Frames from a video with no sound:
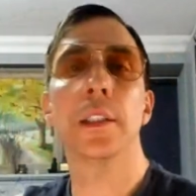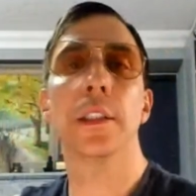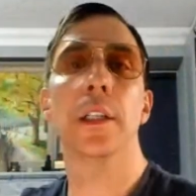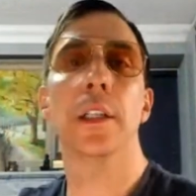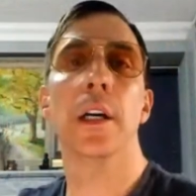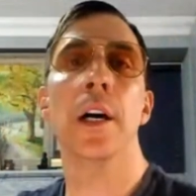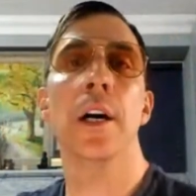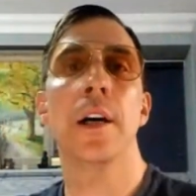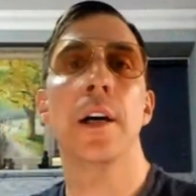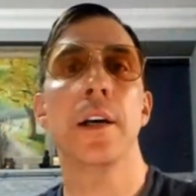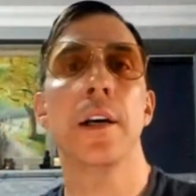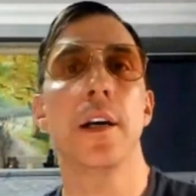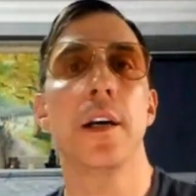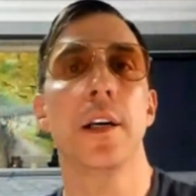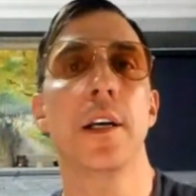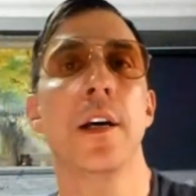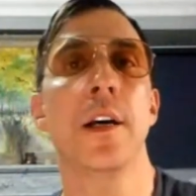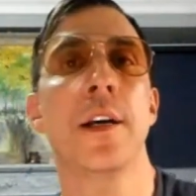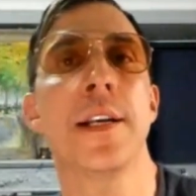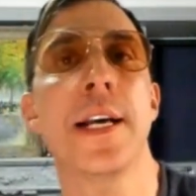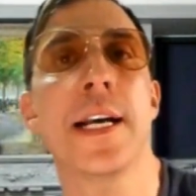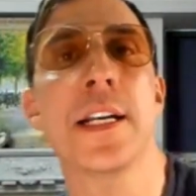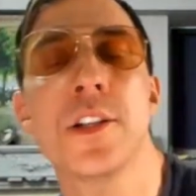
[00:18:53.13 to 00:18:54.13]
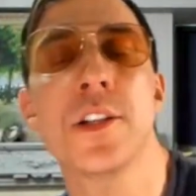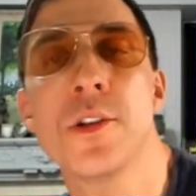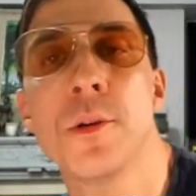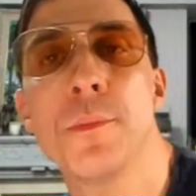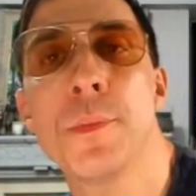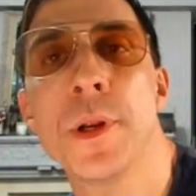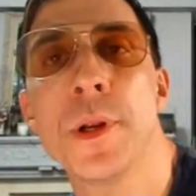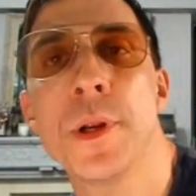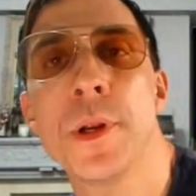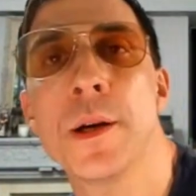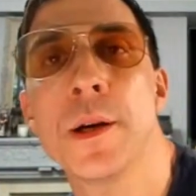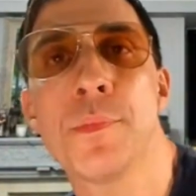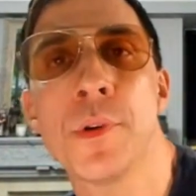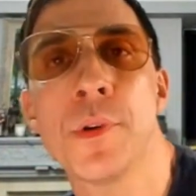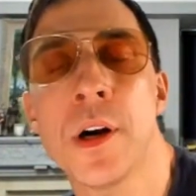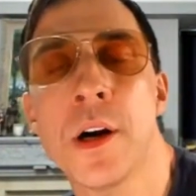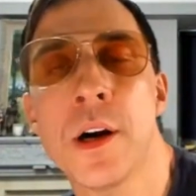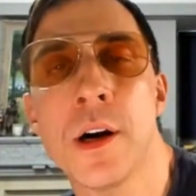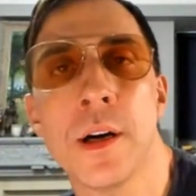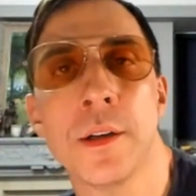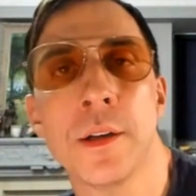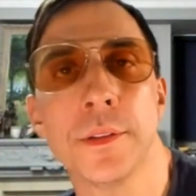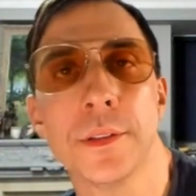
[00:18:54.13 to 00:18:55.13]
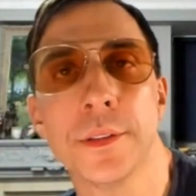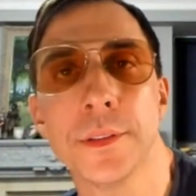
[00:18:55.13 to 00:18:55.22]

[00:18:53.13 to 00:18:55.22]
her nan's not been in a bra.